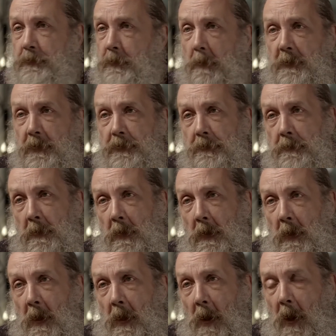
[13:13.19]
Original
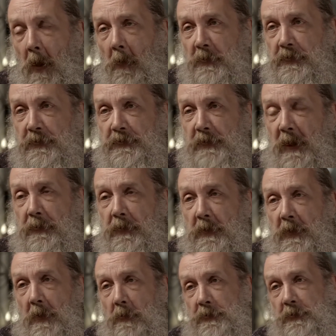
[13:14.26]
creator Alan Moore
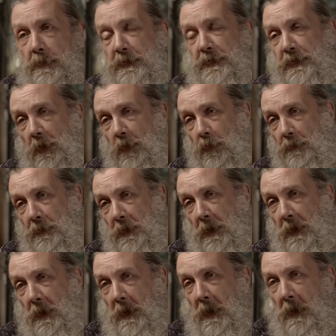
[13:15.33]
has maintained his
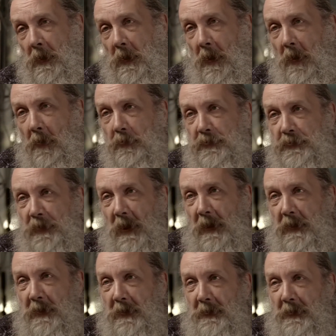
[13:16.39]
stance of refusing all